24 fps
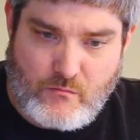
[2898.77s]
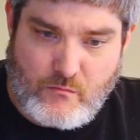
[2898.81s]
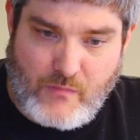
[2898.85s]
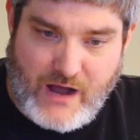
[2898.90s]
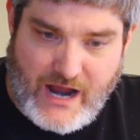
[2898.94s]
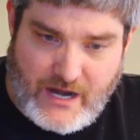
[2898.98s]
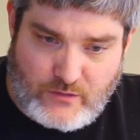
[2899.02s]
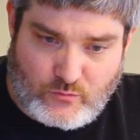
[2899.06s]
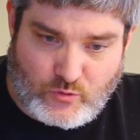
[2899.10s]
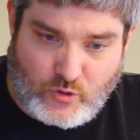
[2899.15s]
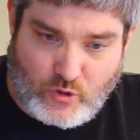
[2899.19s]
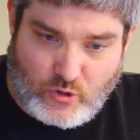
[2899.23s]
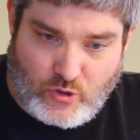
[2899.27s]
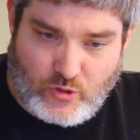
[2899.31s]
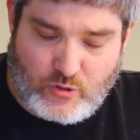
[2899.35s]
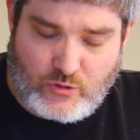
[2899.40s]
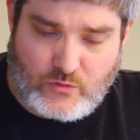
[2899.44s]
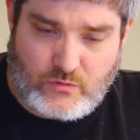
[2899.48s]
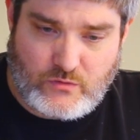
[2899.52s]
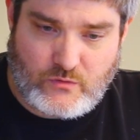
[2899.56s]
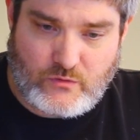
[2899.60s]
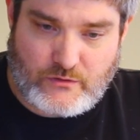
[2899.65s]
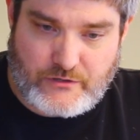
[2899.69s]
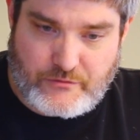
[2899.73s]
My
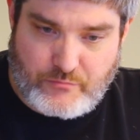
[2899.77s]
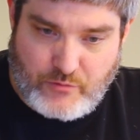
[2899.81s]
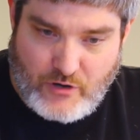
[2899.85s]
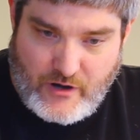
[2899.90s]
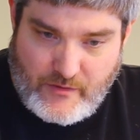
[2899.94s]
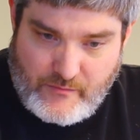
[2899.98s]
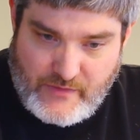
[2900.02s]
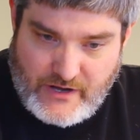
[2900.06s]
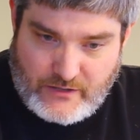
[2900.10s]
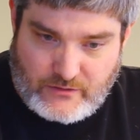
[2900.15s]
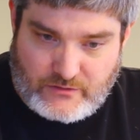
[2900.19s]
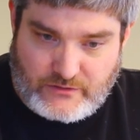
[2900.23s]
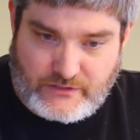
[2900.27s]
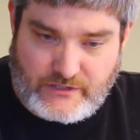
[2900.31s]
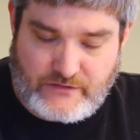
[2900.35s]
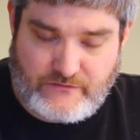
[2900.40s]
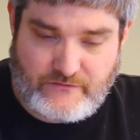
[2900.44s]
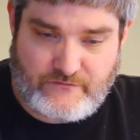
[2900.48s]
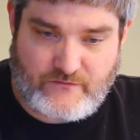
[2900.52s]
role was primarily